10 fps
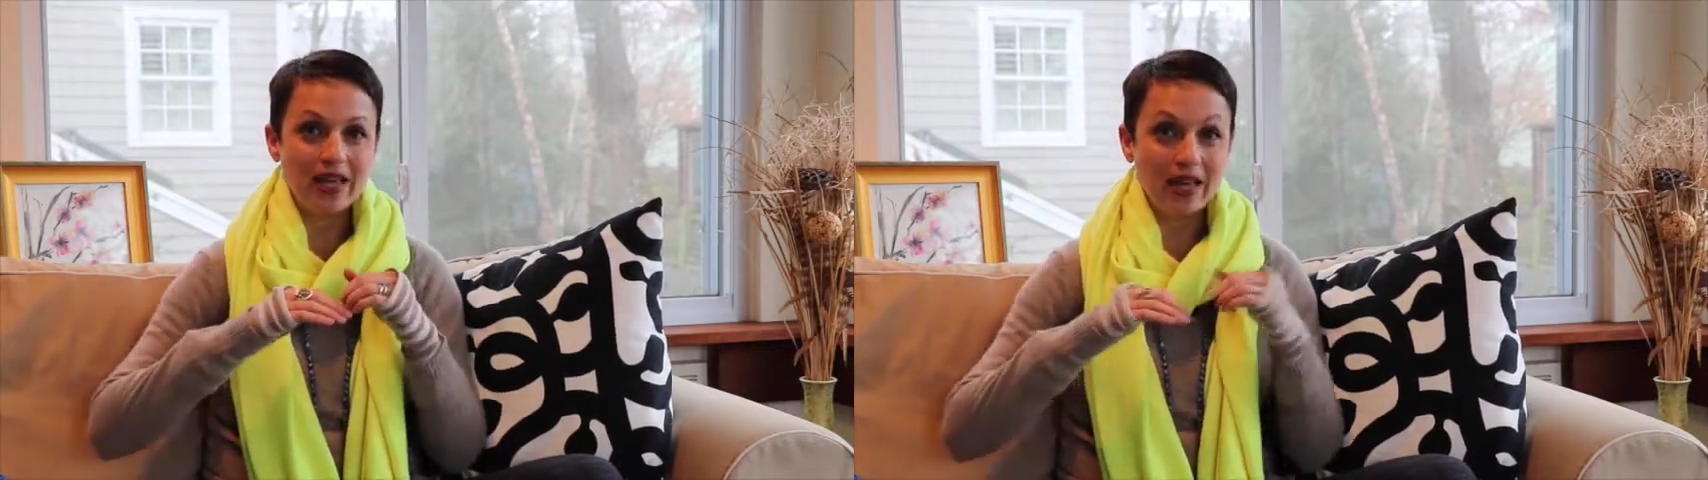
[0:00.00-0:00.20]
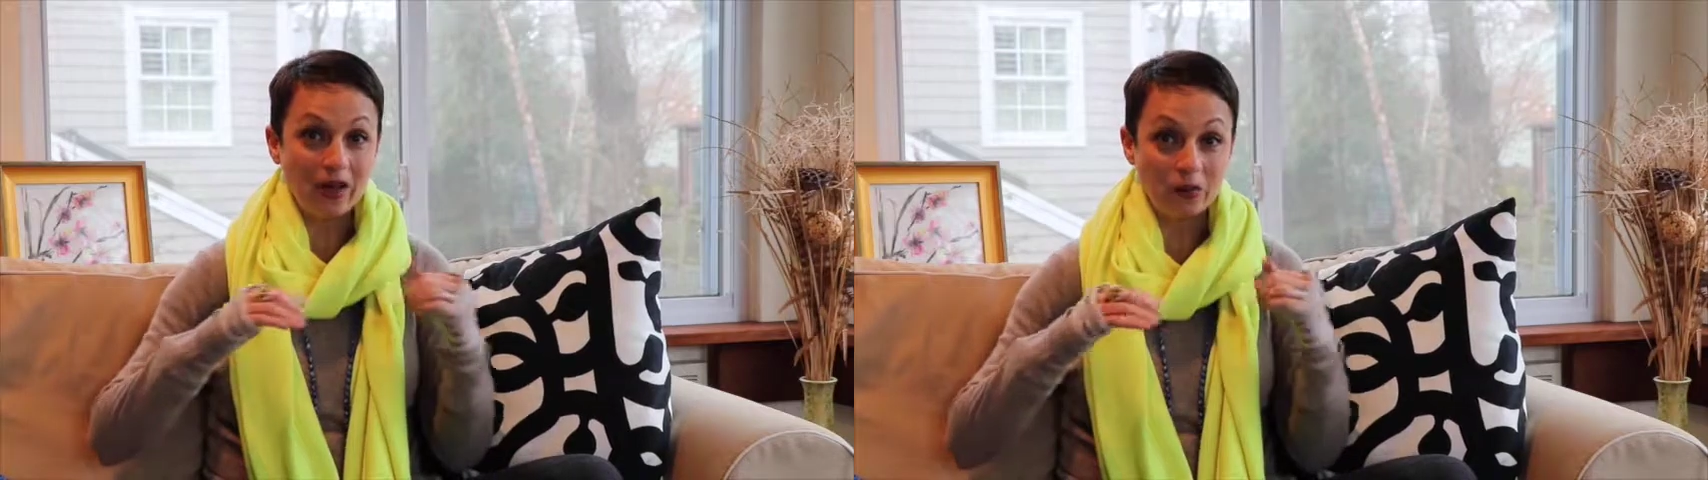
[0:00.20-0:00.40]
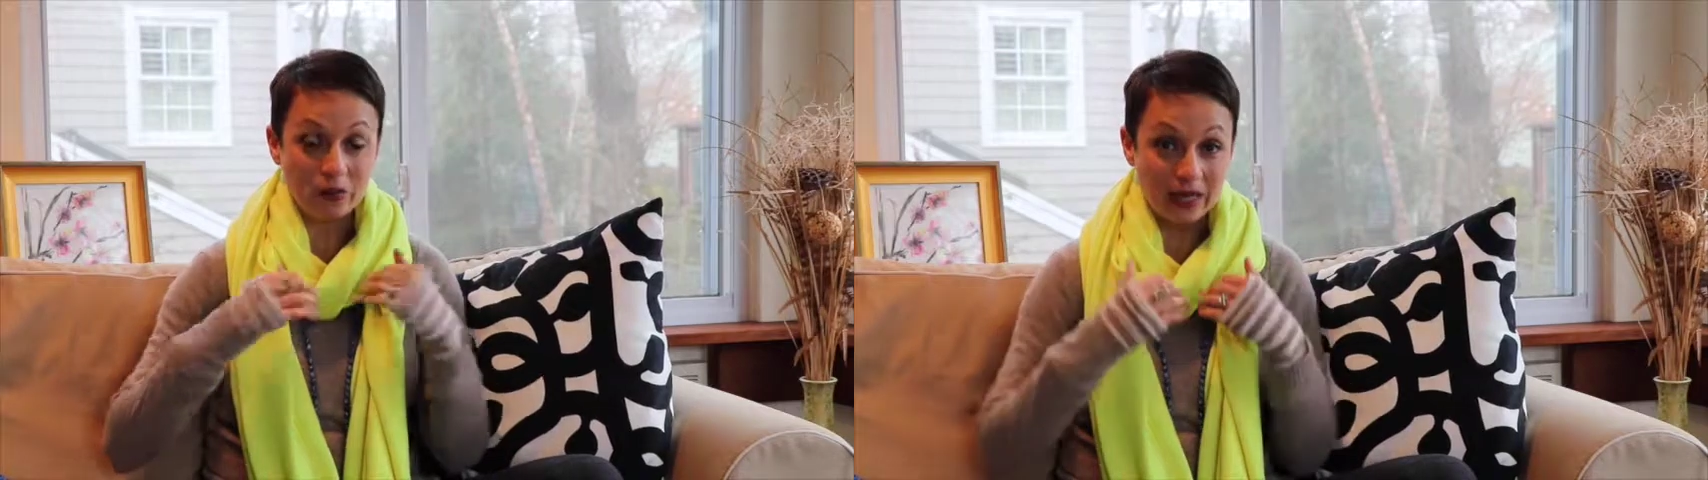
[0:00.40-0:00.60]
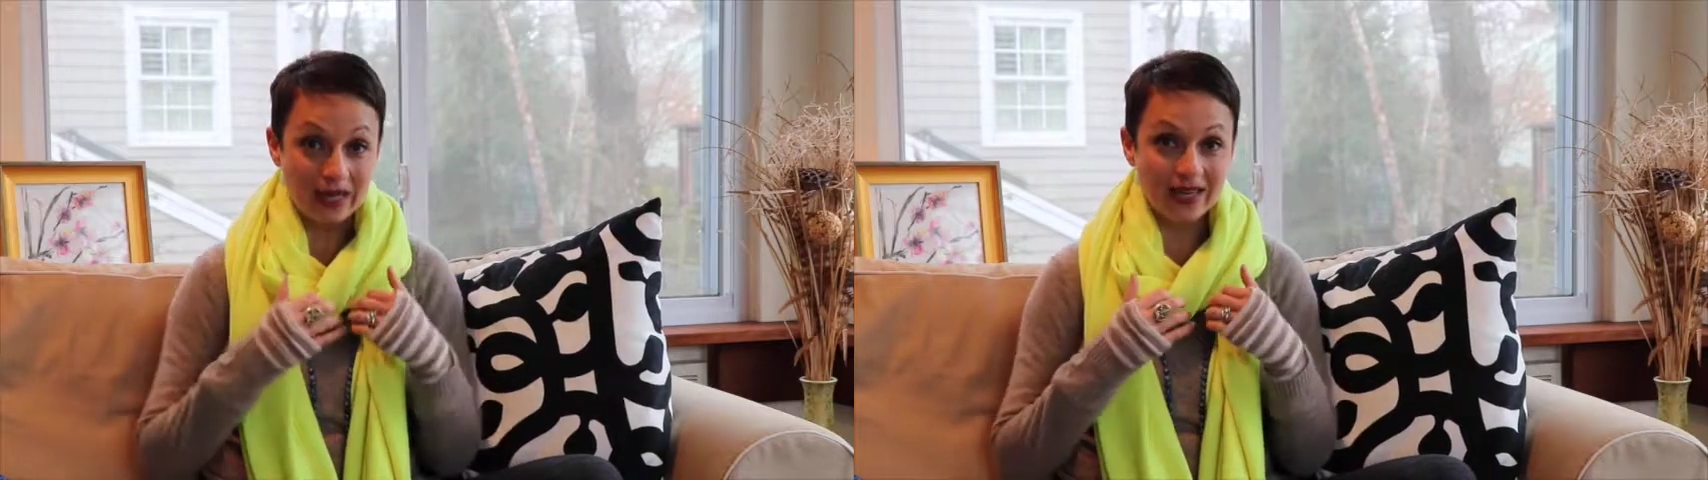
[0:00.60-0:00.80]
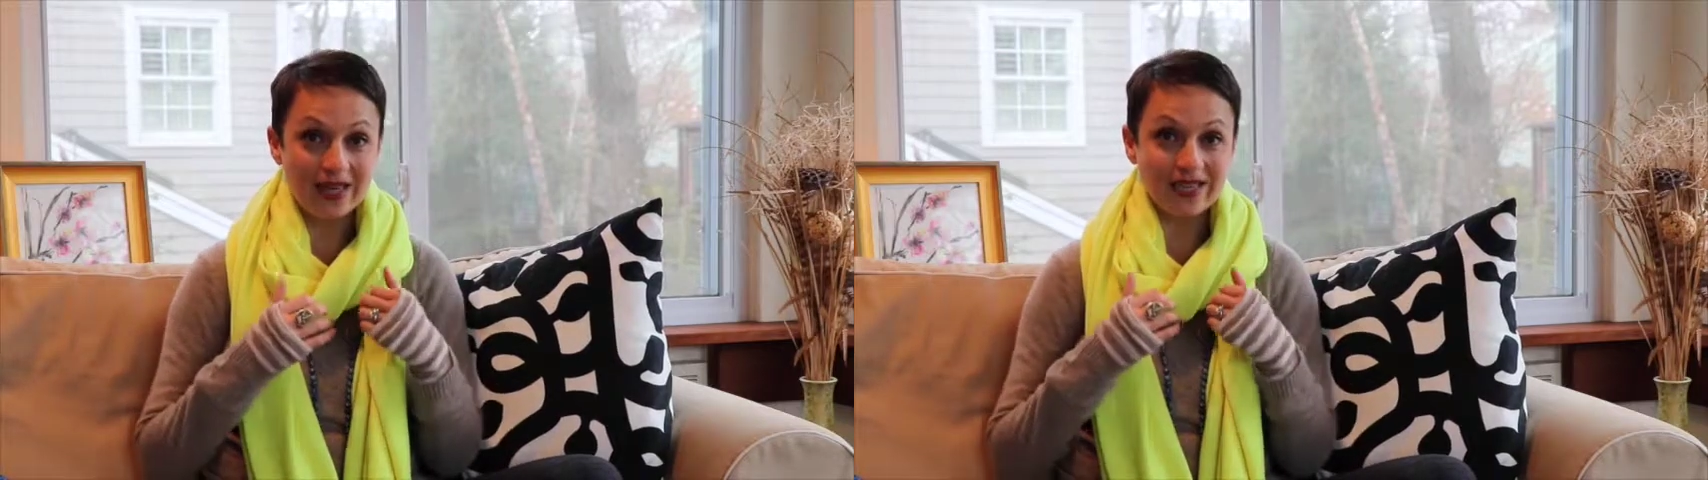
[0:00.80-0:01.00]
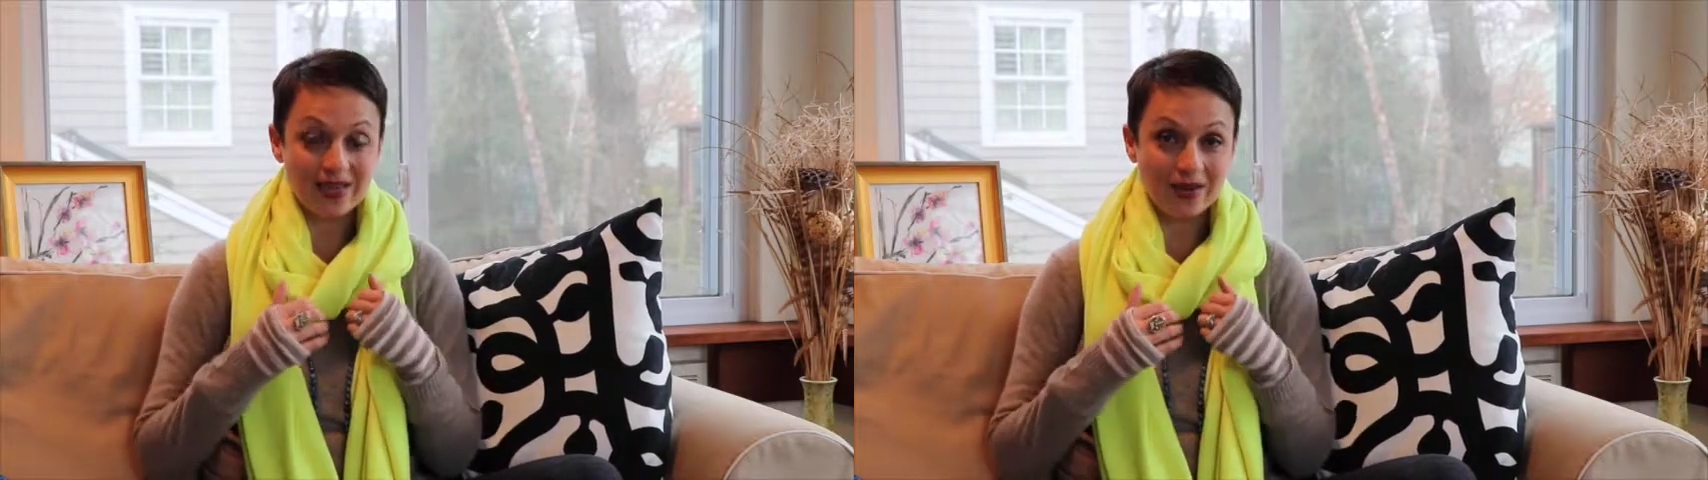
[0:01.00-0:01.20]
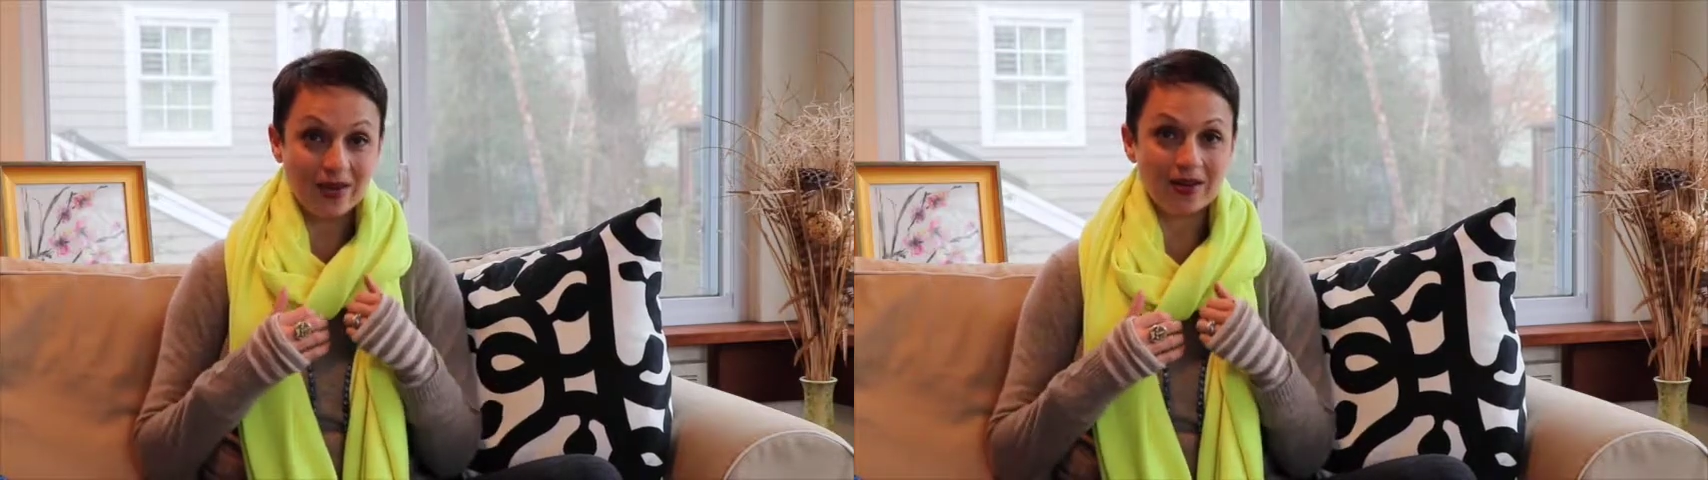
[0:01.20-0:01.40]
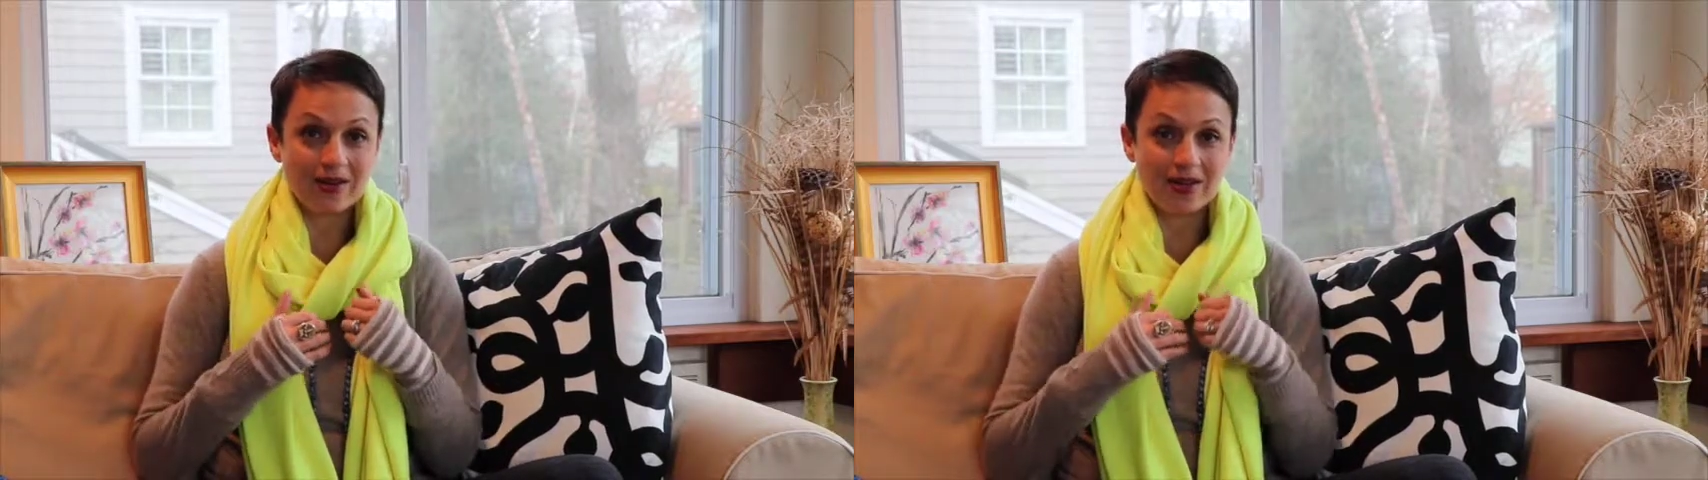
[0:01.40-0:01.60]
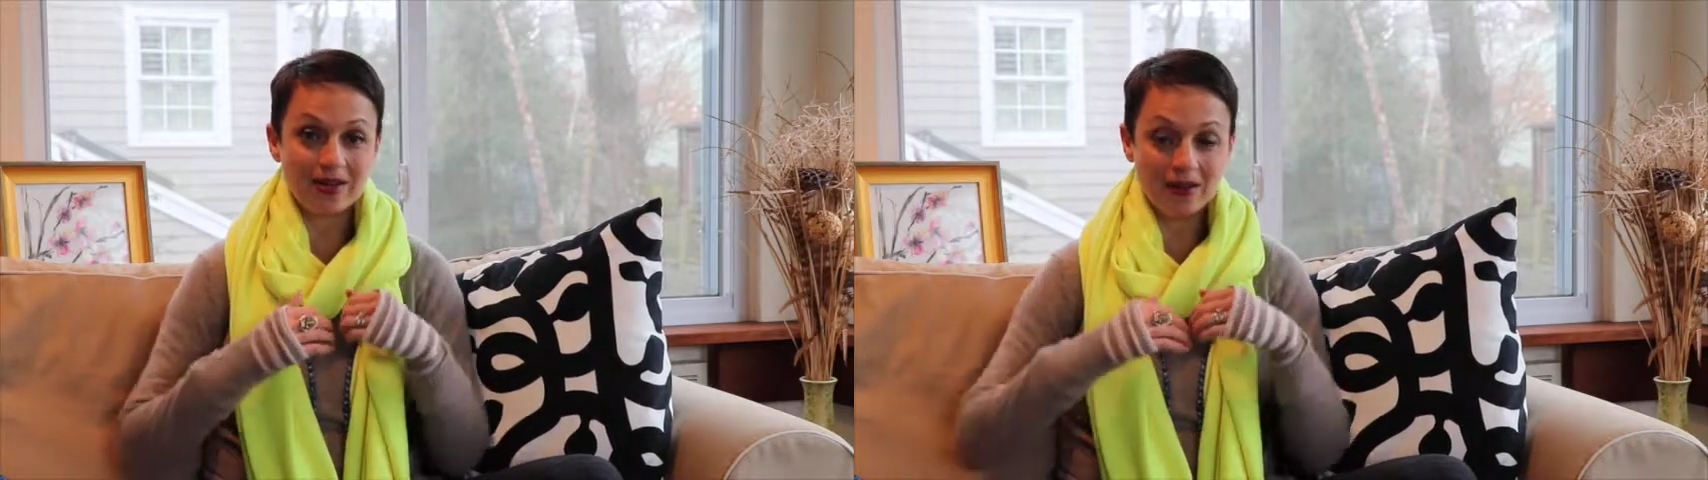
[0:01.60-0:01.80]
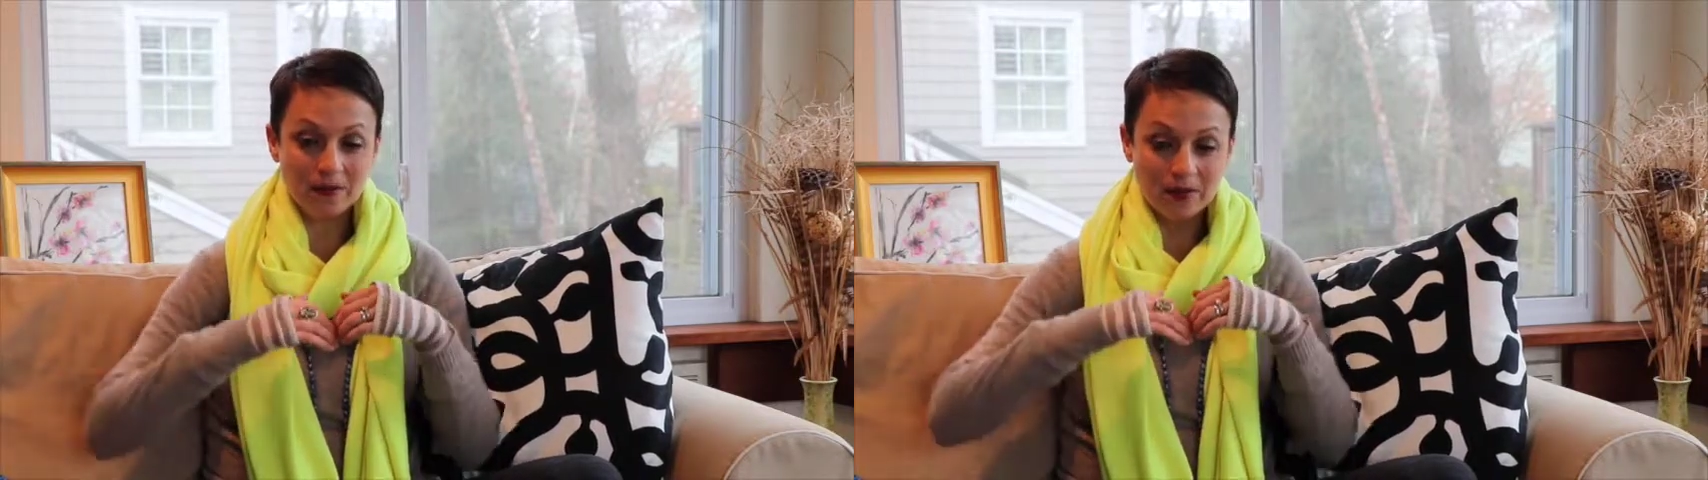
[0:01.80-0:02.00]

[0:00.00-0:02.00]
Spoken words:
help me as an author